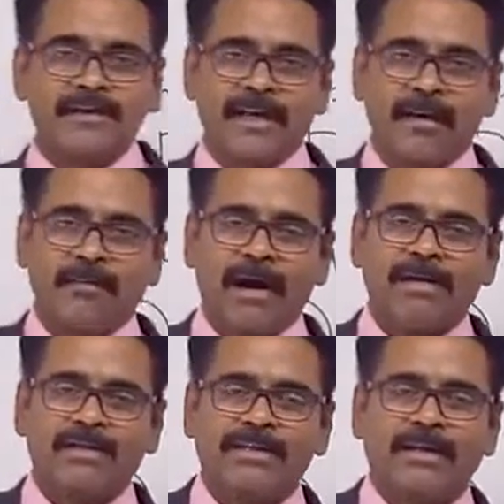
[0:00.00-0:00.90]
a
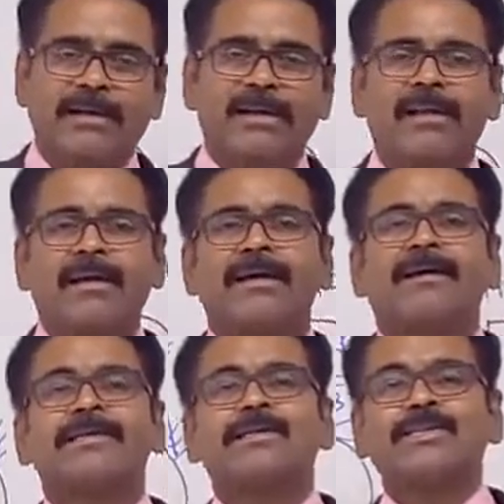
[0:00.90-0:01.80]
partial
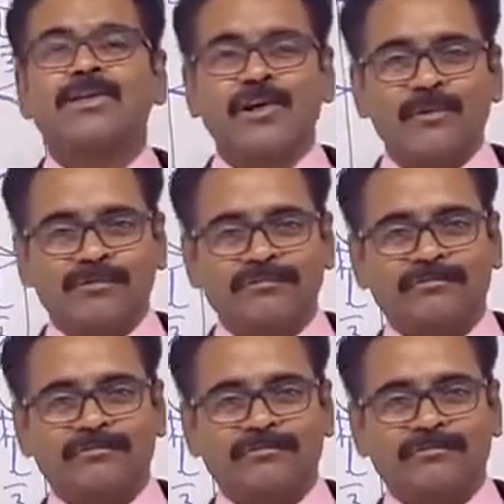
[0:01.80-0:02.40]
stop.